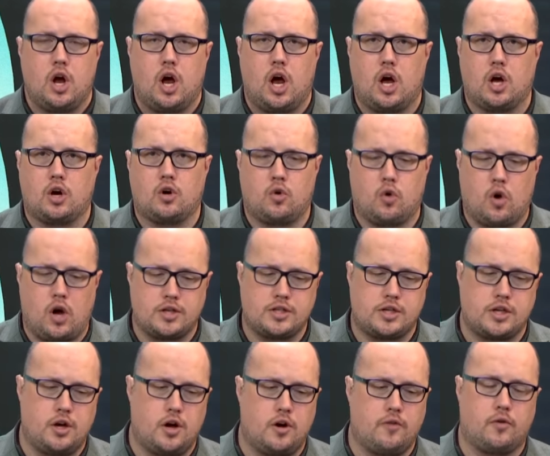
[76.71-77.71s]
uh,
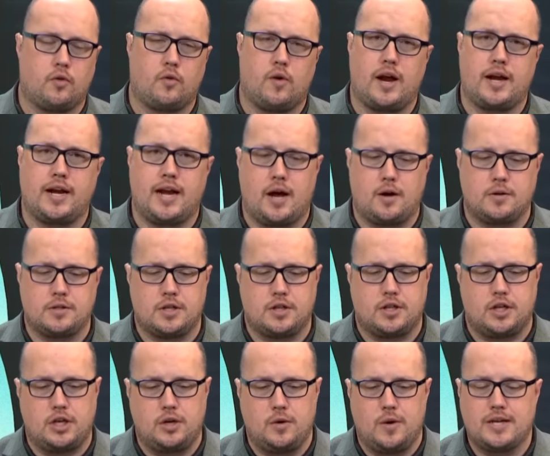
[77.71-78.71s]
crossing over right now is that
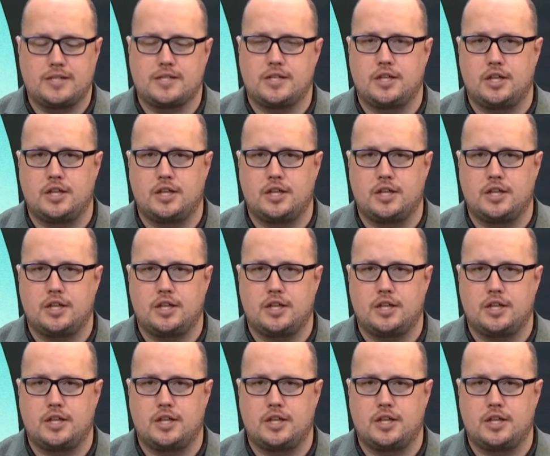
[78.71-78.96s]
the U.S.